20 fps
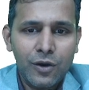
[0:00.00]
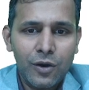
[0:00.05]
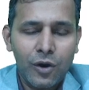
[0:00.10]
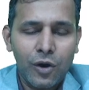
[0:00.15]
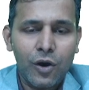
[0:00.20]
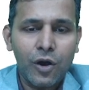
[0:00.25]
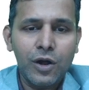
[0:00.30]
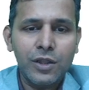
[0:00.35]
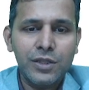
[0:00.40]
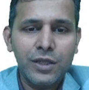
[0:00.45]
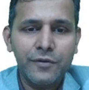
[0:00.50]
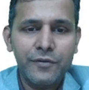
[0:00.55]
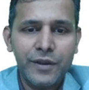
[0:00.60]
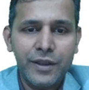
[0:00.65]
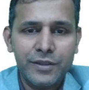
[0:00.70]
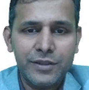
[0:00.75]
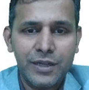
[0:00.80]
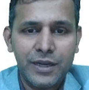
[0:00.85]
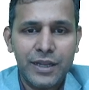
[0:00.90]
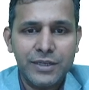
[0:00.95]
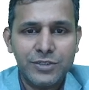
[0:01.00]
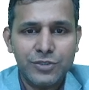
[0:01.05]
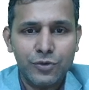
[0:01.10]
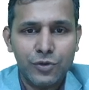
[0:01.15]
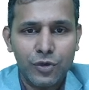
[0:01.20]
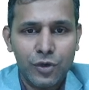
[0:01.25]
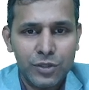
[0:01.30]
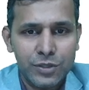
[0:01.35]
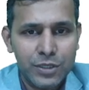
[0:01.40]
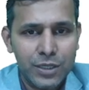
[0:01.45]
all the way the red
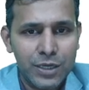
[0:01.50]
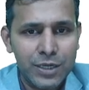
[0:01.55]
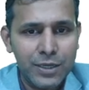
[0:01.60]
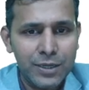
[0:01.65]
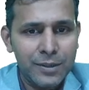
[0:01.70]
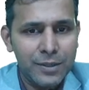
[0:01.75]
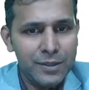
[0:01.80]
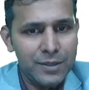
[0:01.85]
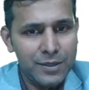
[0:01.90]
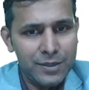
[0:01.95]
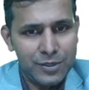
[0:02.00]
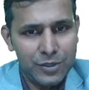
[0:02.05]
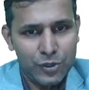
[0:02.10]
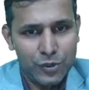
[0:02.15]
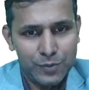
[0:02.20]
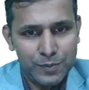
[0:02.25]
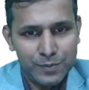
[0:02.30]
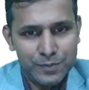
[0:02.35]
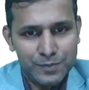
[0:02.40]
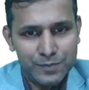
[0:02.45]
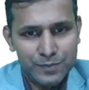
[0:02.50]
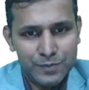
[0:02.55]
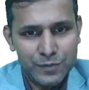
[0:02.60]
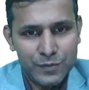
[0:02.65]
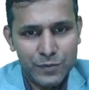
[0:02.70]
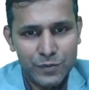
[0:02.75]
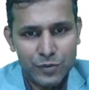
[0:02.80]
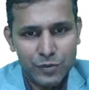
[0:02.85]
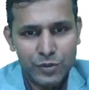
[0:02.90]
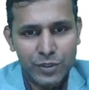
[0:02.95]
stone on the top.
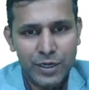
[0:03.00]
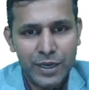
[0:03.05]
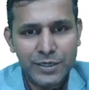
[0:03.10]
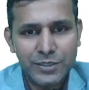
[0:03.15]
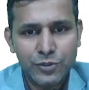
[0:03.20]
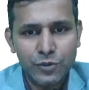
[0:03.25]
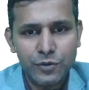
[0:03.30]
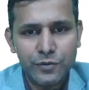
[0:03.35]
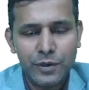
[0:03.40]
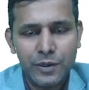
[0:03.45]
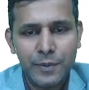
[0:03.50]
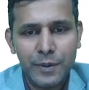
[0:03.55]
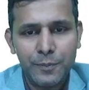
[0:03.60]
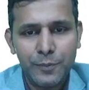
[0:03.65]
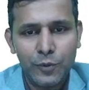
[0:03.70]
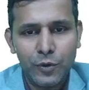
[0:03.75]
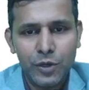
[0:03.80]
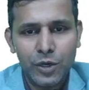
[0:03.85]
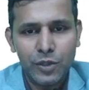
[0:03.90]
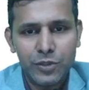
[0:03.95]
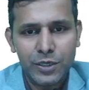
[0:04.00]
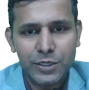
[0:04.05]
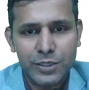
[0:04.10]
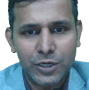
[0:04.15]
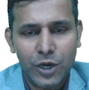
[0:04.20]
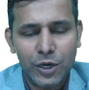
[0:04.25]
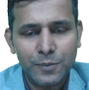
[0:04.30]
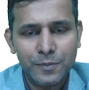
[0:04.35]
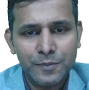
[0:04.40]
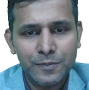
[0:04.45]
So the red stone will be pulled on the
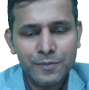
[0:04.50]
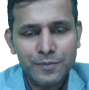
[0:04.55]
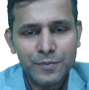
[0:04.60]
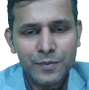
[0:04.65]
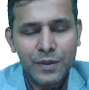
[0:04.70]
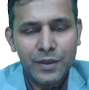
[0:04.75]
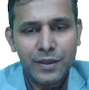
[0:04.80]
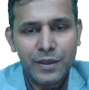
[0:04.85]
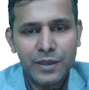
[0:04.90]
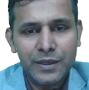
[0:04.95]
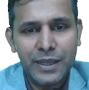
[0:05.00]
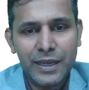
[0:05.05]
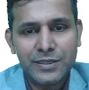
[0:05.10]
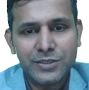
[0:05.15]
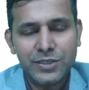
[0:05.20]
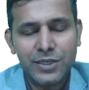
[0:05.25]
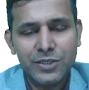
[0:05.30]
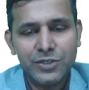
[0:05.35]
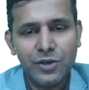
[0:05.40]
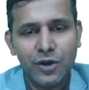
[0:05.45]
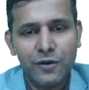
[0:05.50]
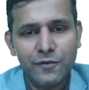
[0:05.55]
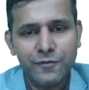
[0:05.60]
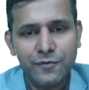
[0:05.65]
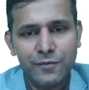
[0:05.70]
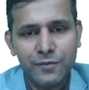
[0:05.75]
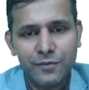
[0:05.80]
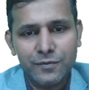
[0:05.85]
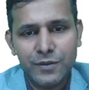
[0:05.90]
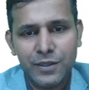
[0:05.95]
top in exchange
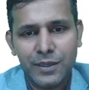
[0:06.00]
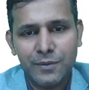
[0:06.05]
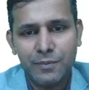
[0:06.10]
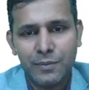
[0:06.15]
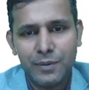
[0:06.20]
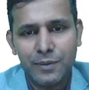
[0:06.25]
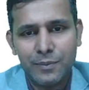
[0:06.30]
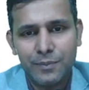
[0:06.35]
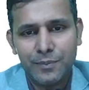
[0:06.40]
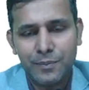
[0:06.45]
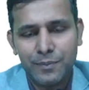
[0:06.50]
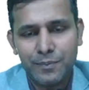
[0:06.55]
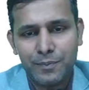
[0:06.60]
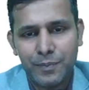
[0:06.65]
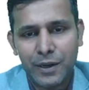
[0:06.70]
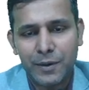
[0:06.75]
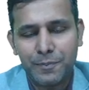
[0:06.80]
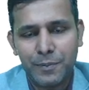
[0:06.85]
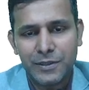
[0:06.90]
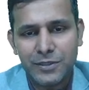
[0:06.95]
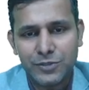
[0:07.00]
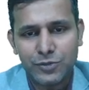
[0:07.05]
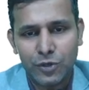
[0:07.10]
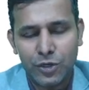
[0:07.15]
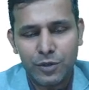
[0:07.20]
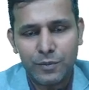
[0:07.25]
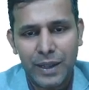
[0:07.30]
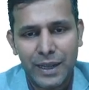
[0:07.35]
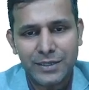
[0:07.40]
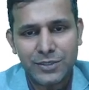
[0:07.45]
of the purple
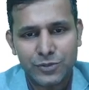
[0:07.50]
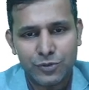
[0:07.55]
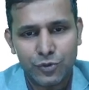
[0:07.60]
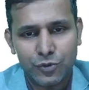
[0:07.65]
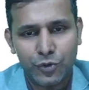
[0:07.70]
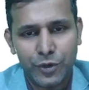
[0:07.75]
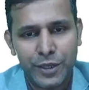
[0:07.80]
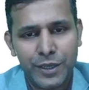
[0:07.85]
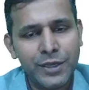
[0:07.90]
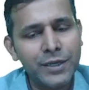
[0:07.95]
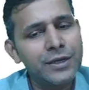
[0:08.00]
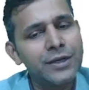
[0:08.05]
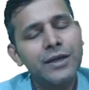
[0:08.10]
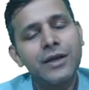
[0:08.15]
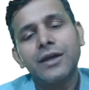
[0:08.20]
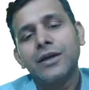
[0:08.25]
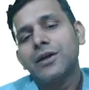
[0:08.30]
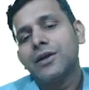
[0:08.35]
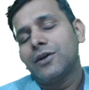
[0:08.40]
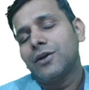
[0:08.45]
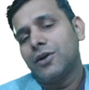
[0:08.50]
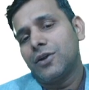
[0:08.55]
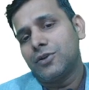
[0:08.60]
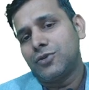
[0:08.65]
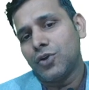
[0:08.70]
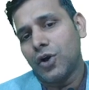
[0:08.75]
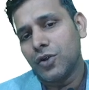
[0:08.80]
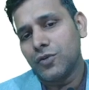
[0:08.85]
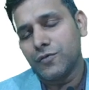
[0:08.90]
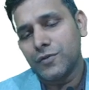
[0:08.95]
stone or black stone going
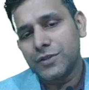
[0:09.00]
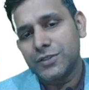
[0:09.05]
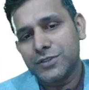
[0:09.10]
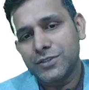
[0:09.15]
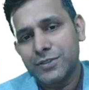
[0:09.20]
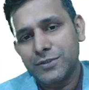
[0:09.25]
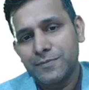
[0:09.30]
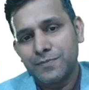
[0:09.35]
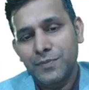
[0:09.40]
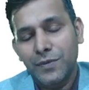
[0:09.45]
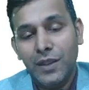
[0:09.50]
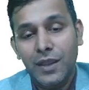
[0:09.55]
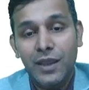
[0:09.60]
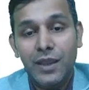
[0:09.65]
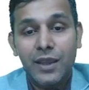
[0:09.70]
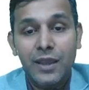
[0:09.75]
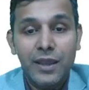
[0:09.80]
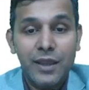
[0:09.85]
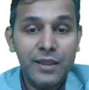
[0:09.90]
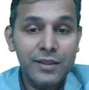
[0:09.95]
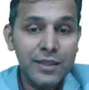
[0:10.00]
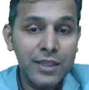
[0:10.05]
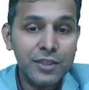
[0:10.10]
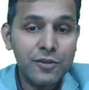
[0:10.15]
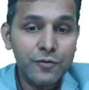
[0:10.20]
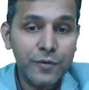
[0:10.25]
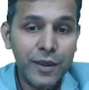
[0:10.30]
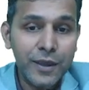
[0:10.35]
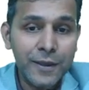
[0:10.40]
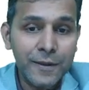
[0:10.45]
downwards. In this
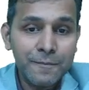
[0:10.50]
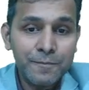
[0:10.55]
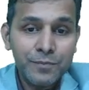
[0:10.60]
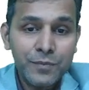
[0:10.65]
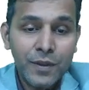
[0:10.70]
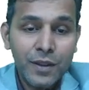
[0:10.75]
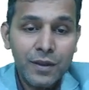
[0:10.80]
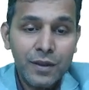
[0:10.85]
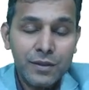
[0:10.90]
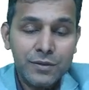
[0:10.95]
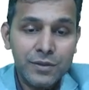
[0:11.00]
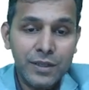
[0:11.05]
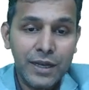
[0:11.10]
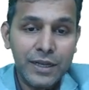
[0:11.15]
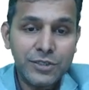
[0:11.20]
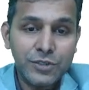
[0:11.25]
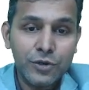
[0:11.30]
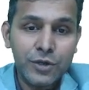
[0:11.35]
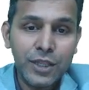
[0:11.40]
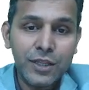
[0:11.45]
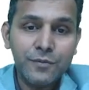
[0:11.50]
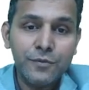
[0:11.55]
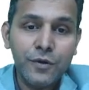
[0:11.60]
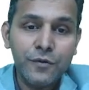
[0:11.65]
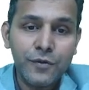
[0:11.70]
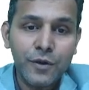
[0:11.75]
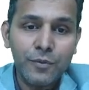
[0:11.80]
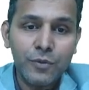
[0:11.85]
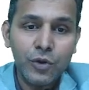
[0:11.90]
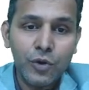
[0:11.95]
way, the red stone has
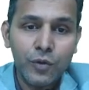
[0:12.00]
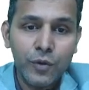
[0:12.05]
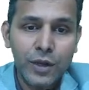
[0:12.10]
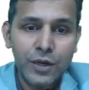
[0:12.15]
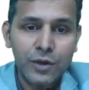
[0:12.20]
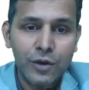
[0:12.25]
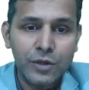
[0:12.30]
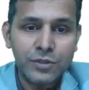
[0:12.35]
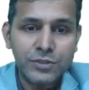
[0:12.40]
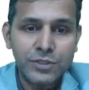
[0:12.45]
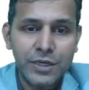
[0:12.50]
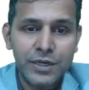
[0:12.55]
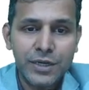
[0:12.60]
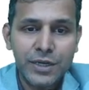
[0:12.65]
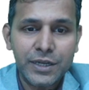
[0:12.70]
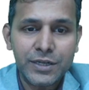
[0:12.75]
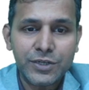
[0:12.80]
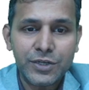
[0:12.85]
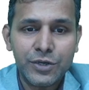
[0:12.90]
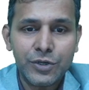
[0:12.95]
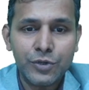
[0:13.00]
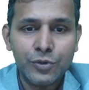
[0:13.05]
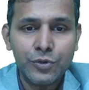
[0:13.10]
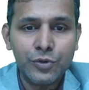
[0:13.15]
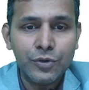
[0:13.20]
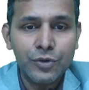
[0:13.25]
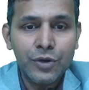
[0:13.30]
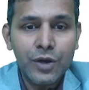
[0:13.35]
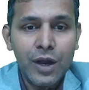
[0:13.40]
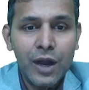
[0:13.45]
moved from lower concentration
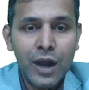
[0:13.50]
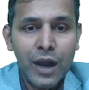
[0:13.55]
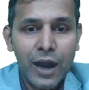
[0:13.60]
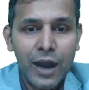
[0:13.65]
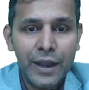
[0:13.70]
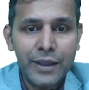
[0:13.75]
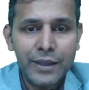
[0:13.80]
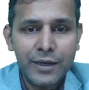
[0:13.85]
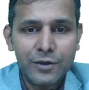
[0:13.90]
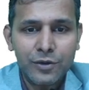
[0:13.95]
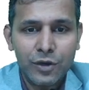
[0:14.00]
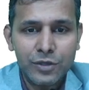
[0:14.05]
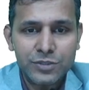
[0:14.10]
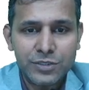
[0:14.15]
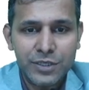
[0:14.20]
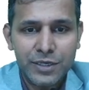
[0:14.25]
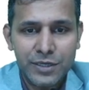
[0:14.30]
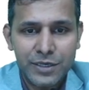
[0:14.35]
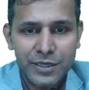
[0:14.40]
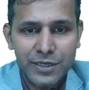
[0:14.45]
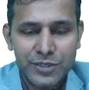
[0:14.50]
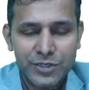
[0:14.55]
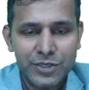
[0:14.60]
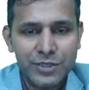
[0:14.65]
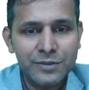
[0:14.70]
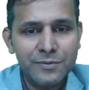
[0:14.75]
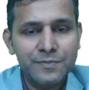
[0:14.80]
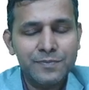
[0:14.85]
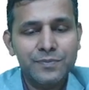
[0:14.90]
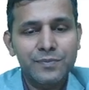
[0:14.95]
to higher
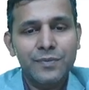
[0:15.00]
concentration